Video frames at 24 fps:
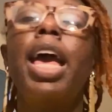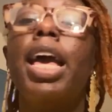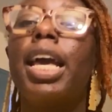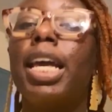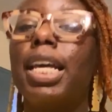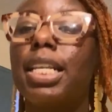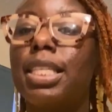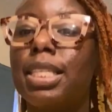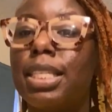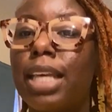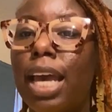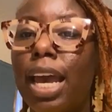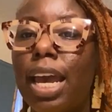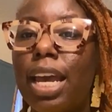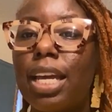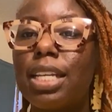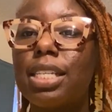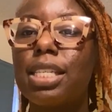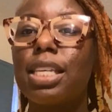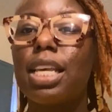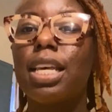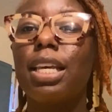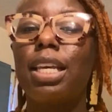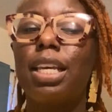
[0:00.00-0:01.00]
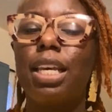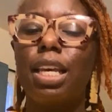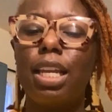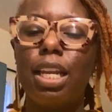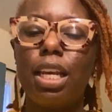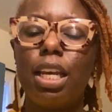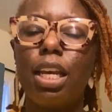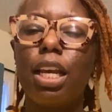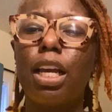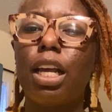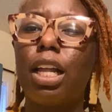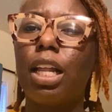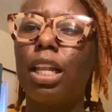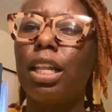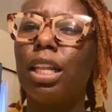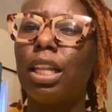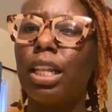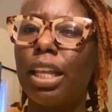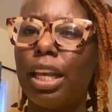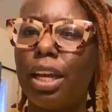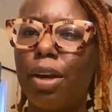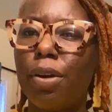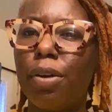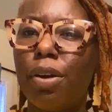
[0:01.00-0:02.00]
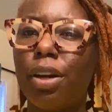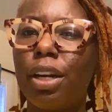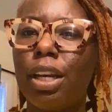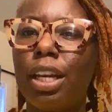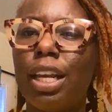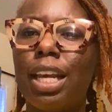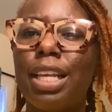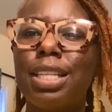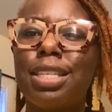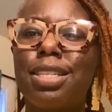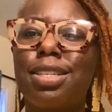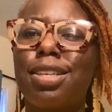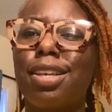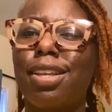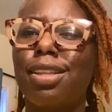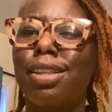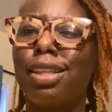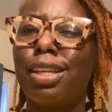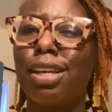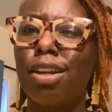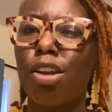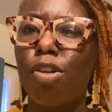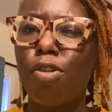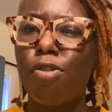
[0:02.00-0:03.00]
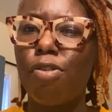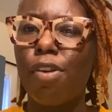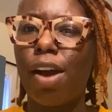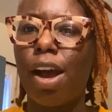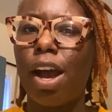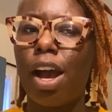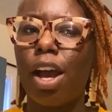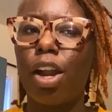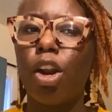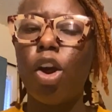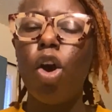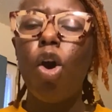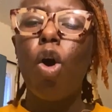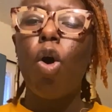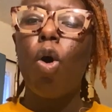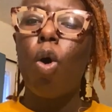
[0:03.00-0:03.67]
It takes getting clarity and solidified